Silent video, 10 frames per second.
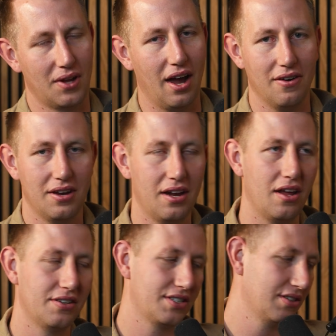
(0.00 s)
Yeah. And
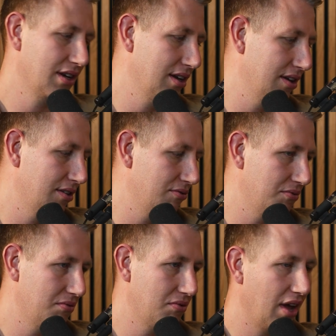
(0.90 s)
it's
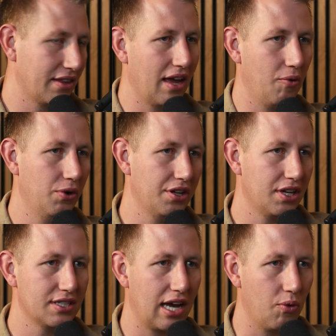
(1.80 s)
like, that really
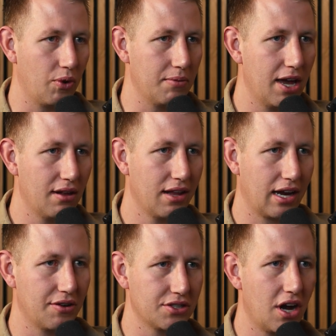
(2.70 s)
is how we met. Like
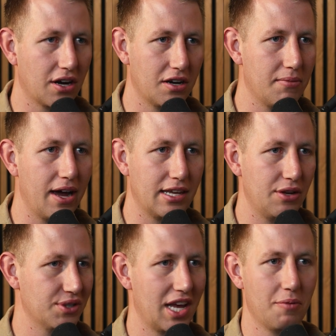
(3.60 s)
I was talking to Mike, he
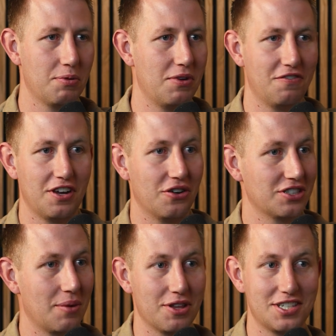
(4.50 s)
was helping me figure
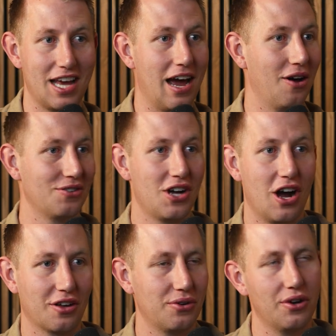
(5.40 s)
some of this out,
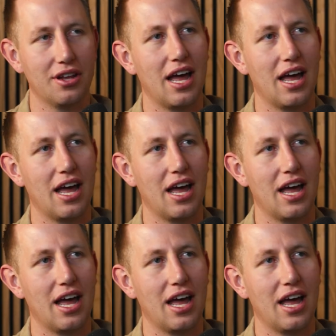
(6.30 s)
talk through it.